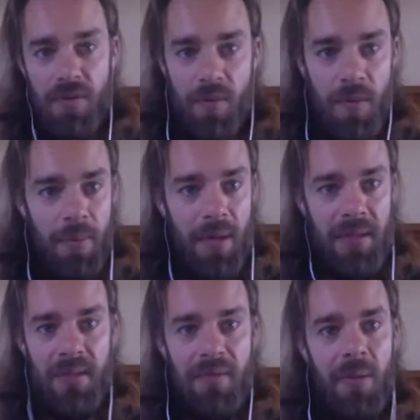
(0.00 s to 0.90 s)
the best
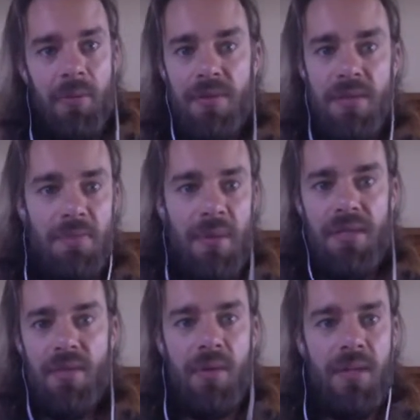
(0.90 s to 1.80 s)
developers in the space
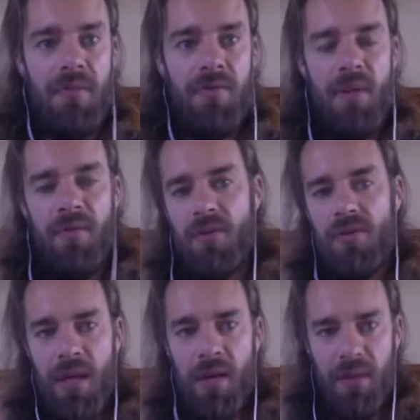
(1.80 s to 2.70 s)
and what they've used.
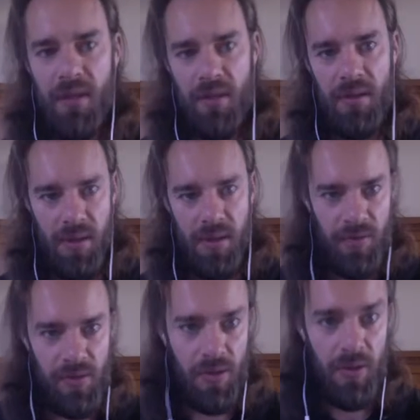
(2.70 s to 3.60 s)
Now, the
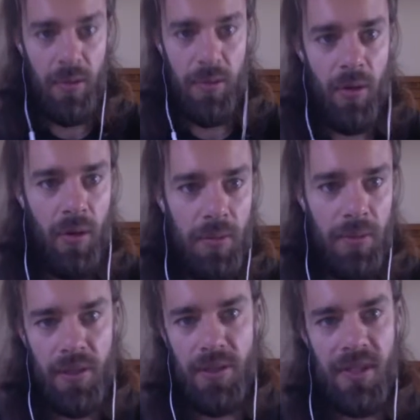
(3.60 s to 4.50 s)
interviews are a little bit old, but
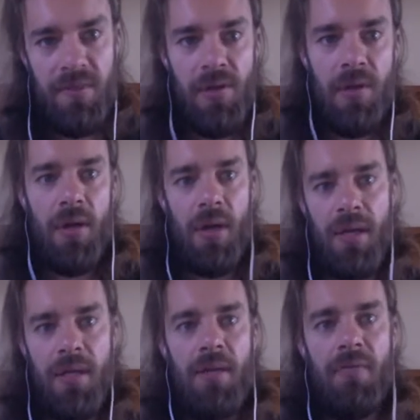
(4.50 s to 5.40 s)
it just gives you a good
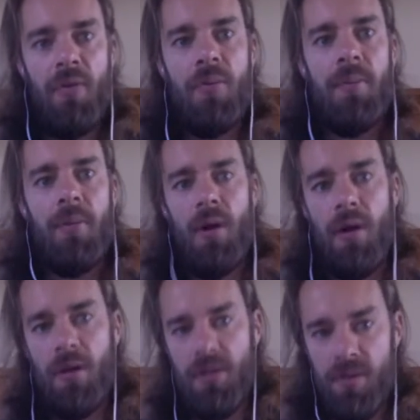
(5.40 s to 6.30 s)
idea of who people are
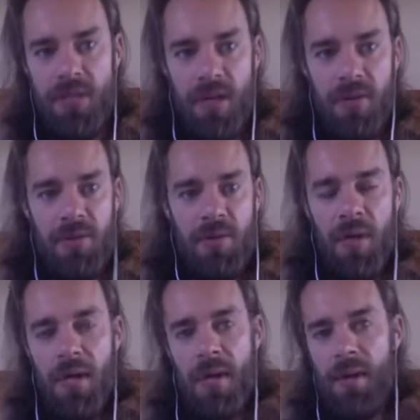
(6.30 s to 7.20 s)
to reach out to.
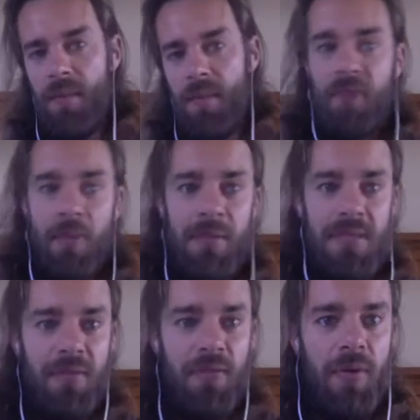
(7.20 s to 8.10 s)
And from this
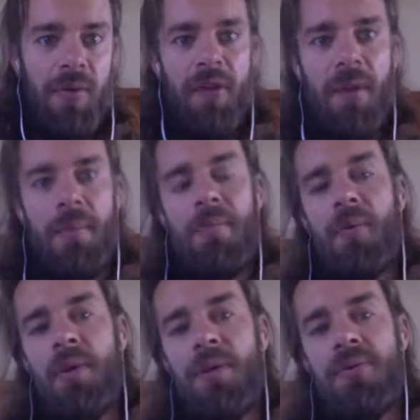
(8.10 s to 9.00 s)
info, we found people were
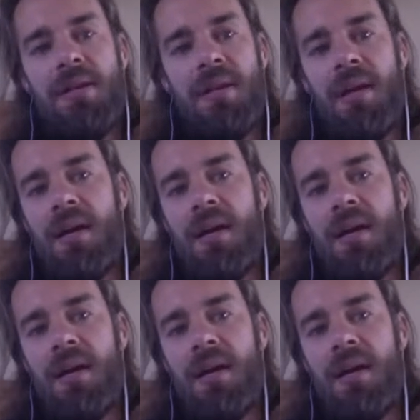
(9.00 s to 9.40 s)
using like